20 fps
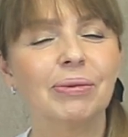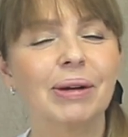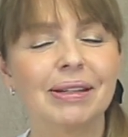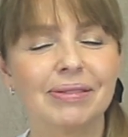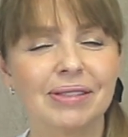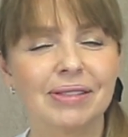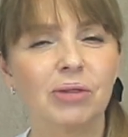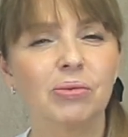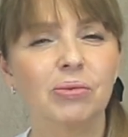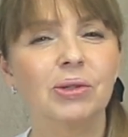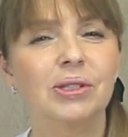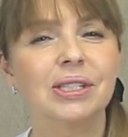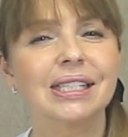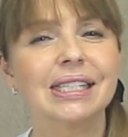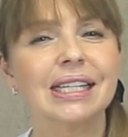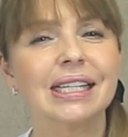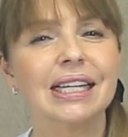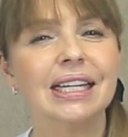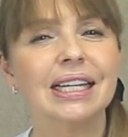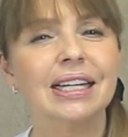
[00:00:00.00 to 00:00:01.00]
so we'll
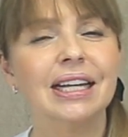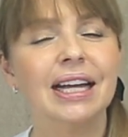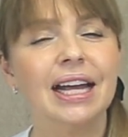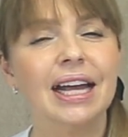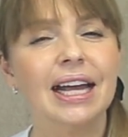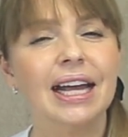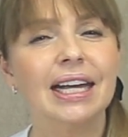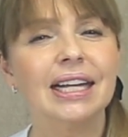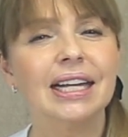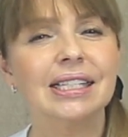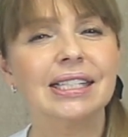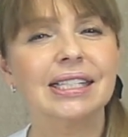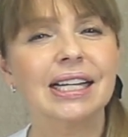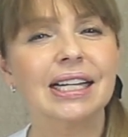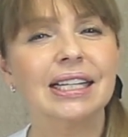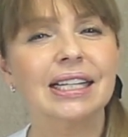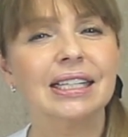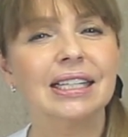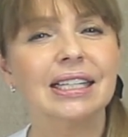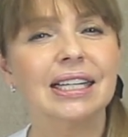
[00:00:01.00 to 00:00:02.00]
see. He
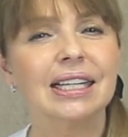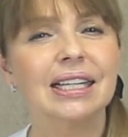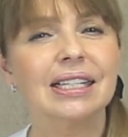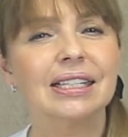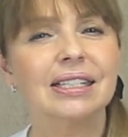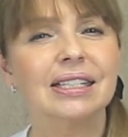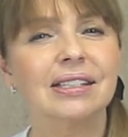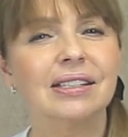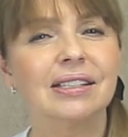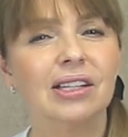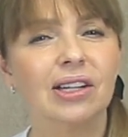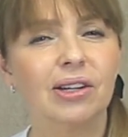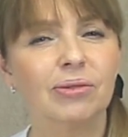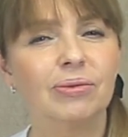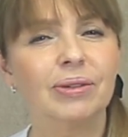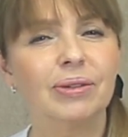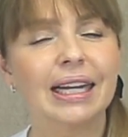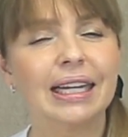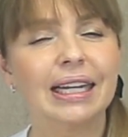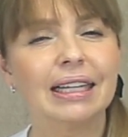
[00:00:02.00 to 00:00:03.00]
said that he's,
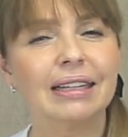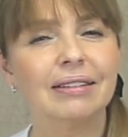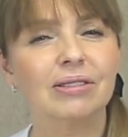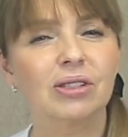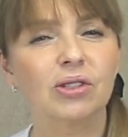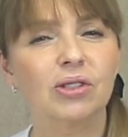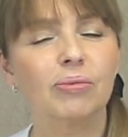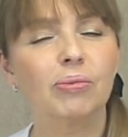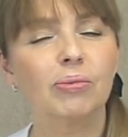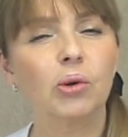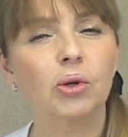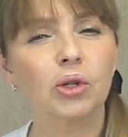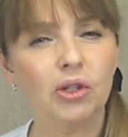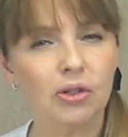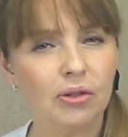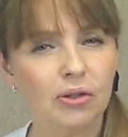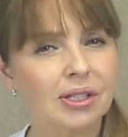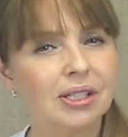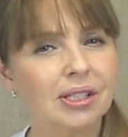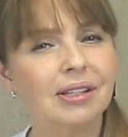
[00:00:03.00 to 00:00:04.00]
getting sort of more
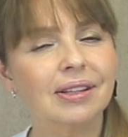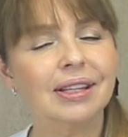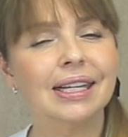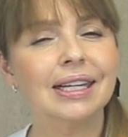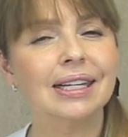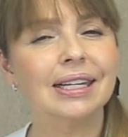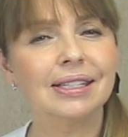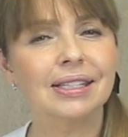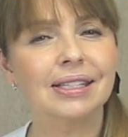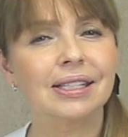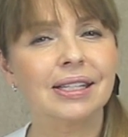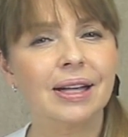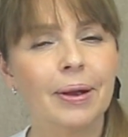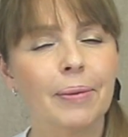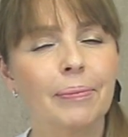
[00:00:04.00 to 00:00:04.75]
used to things.